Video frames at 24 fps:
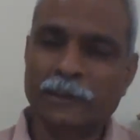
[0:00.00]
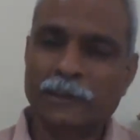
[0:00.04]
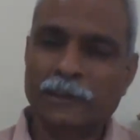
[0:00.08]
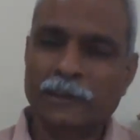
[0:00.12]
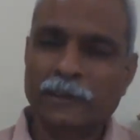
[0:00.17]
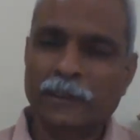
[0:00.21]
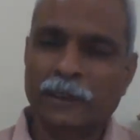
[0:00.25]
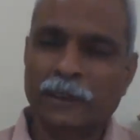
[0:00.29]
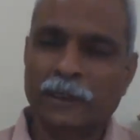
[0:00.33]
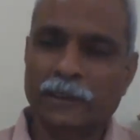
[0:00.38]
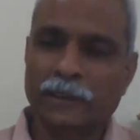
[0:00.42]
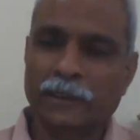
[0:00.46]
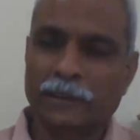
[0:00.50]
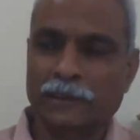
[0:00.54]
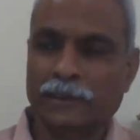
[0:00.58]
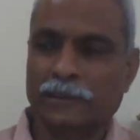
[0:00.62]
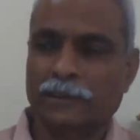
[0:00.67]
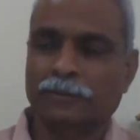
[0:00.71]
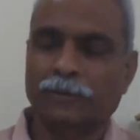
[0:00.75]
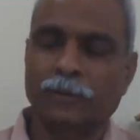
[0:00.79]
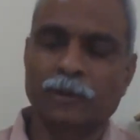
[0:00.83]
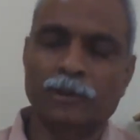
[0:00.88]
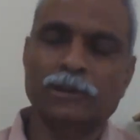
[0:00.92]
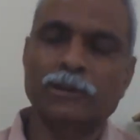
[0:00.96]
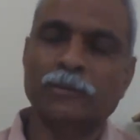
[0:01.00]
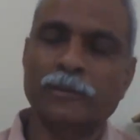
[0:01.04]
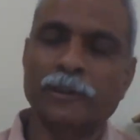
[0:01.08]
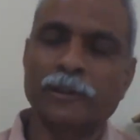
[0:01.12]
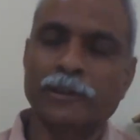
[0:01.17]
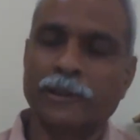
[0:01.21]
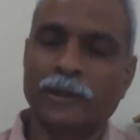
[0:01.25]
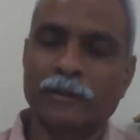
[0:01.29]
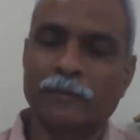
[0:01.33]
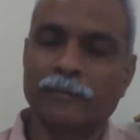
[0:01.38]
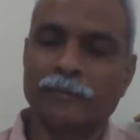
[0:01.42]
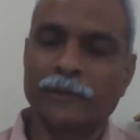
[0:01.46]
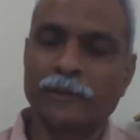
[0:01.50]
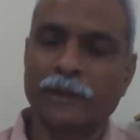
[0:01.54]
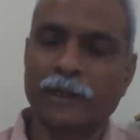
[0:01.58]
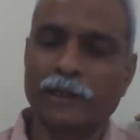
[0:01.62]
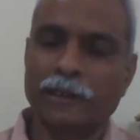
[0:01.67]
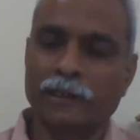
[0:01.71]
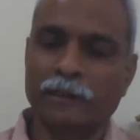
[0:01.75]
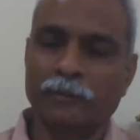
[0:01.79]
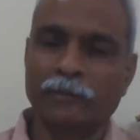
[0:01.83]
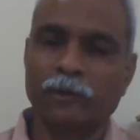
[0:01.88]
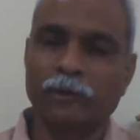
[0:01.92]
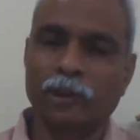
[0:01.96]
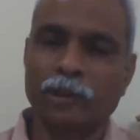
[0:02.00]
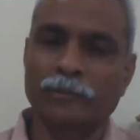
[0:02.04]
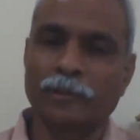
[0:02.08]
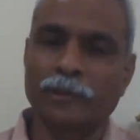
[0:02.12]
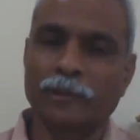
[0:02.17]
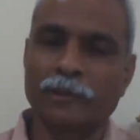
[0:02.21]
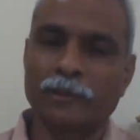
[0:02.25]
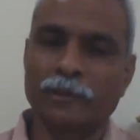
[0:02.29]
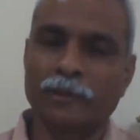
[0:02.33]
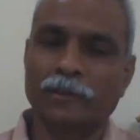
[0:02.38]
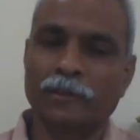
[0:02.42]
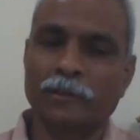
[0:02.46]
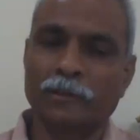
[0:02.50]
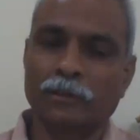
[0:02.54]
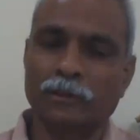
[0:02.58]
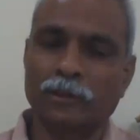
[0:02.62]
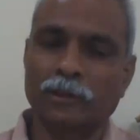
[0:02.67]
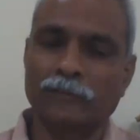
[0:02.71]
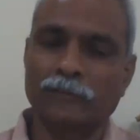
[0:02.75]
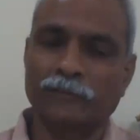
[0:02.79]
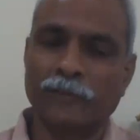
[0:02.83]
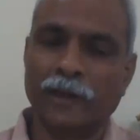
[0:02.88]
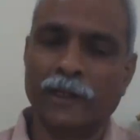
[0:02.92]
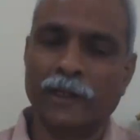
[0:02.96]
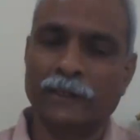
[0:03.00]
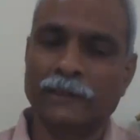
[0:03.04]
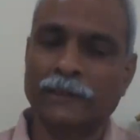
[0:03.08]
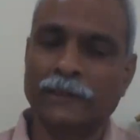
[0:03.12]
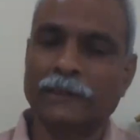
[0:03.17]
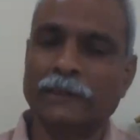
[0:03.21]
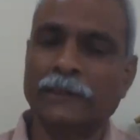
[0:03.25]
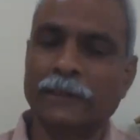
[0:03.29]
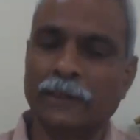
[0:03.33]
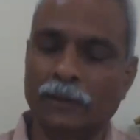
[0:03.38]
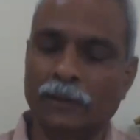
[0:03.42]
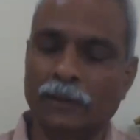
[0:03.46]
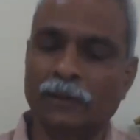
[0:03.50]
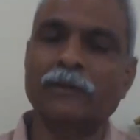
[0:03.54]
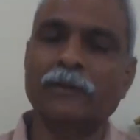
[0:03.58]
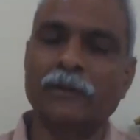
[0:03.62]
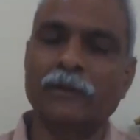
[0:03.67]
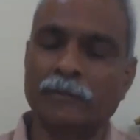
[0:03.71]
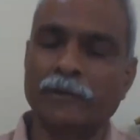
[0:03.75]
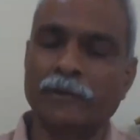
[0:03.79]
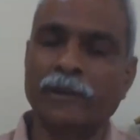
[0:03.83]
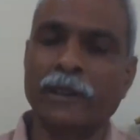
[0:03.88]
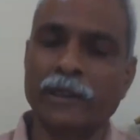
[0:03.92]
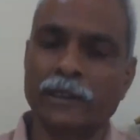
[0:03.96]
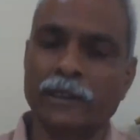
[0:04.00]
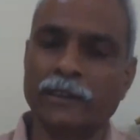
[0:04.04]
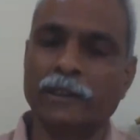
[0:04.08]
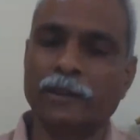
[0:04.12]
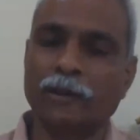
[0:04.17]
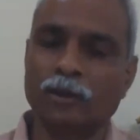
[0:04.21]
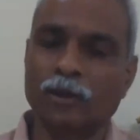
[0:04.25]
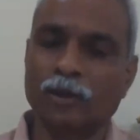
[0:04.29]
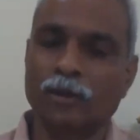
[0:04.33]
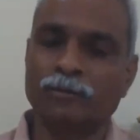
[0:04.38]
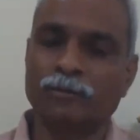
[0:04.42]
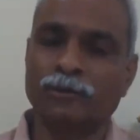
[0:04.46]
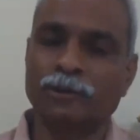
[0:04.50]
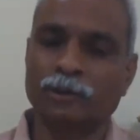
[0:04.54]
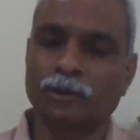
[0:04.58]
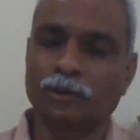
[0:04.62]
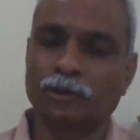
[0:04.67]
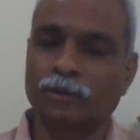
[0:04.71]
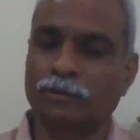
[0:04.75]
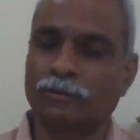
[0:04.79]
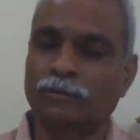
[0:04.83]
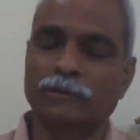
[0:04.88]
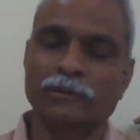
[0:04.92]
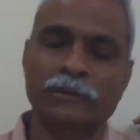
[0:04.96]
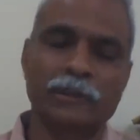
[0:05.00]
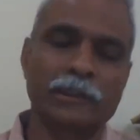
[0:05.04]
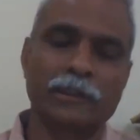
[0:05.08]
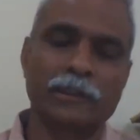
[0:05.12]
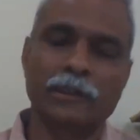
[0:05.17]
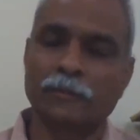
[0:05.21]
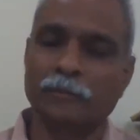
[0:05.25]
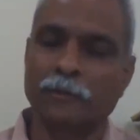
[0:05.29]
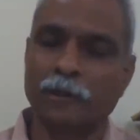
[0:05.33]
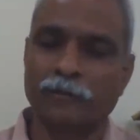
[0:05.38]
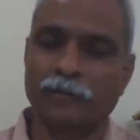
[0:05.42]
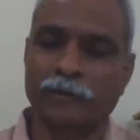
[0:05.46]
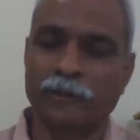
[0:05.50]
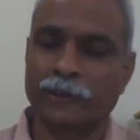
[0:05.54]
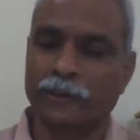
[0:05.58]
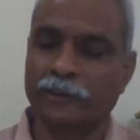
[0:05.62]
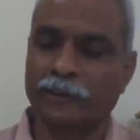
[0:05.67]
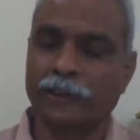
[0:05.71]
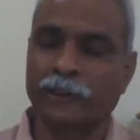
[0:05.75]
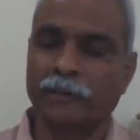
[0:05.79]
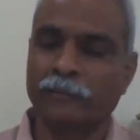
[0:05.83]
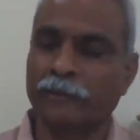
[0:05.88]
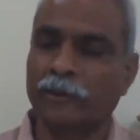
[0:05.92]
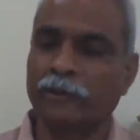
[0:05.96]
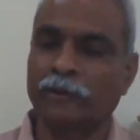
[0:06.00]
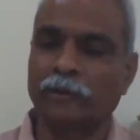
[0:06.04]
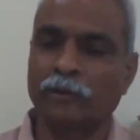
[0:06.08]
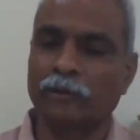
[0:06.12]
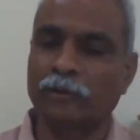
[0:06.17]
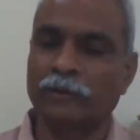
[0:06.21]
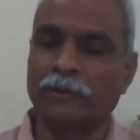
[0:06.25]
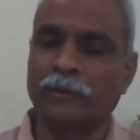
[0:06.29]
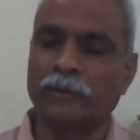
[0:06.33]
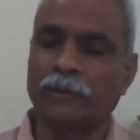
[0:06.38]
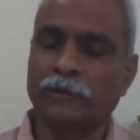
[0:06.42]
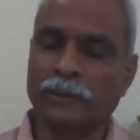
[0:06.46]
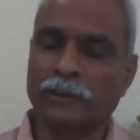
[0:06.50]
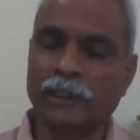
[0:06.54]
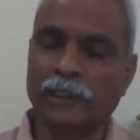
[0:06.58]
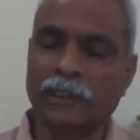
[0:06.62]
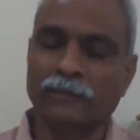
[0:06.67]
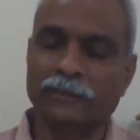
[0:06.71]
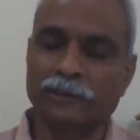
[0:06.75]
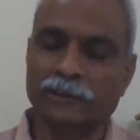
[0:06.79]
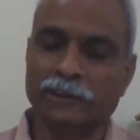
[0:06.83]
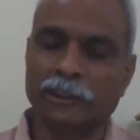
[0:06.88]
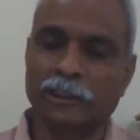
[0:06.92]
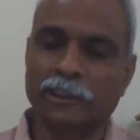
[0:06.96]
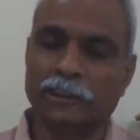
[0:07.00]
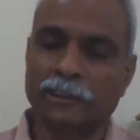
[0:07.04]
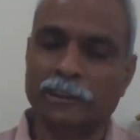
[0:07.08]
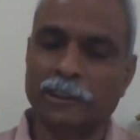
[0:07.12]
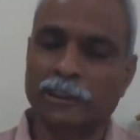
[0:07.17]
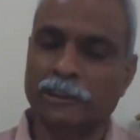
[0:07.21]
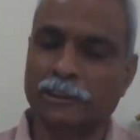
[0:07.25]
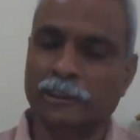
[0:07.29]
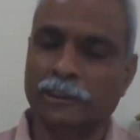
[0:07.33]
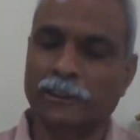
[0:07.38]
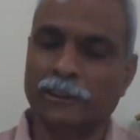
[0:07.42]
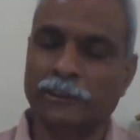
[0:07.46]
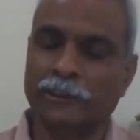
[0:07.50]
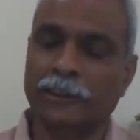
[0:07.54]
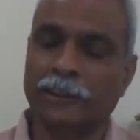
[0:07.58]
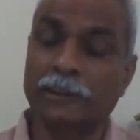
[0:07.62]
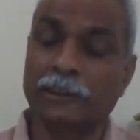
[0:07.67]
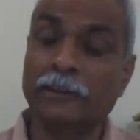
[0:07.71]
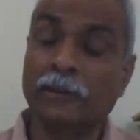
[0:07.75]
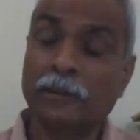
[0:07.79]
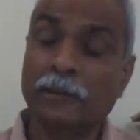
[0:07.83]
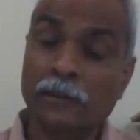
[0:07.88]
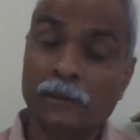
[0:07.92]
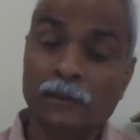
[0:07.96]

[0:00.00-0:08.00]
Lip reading: It's possibly can be attributable to the fact that they are all remaining in their homes, so a little bit of entertainment on television and things like that.